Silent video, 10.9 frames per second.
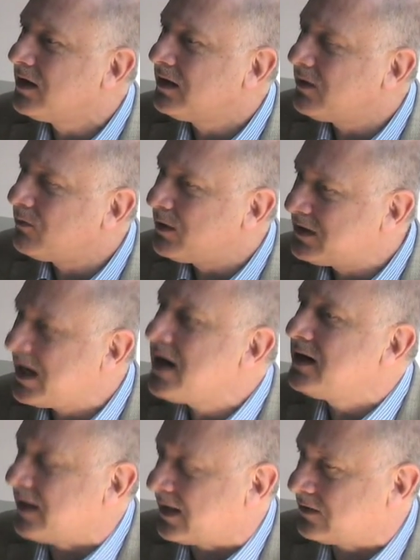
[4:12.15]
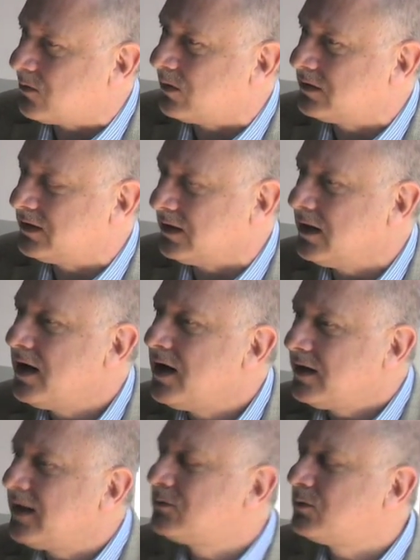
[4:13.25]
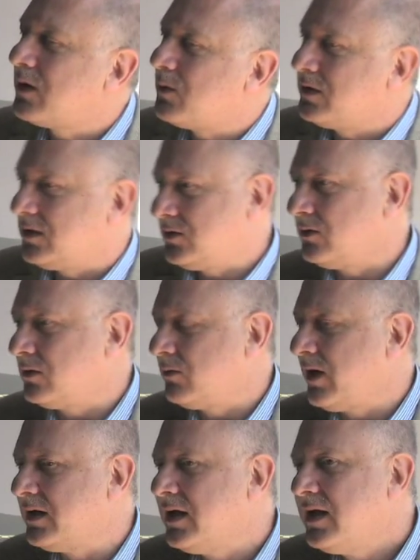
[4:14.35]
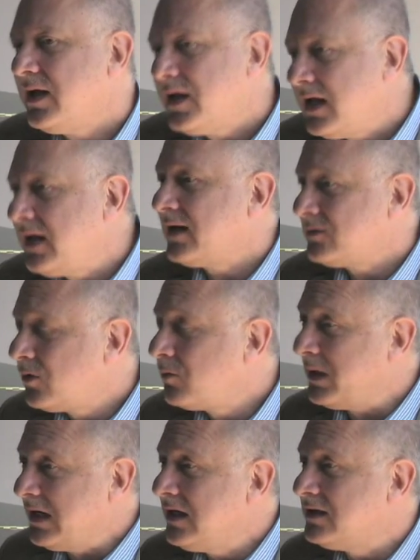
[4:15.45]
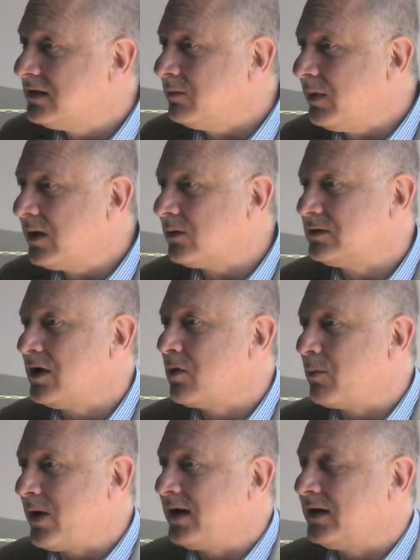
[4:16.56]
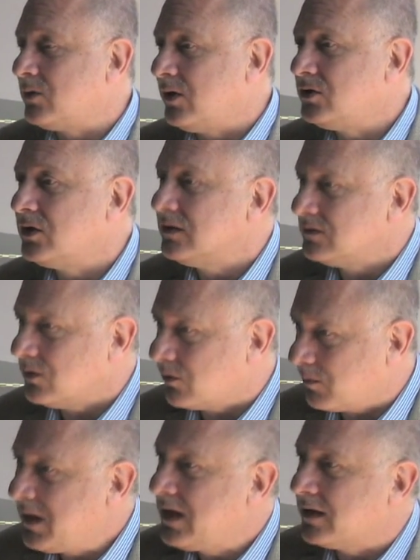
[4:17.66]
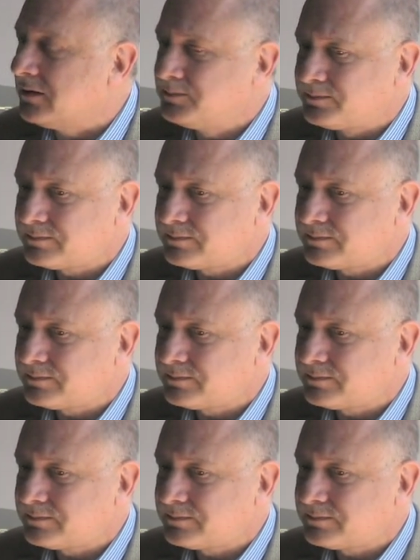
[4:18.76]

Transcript: They retain that quality. That's what I wanted to create. It has not been easy because the operatic tradition is European,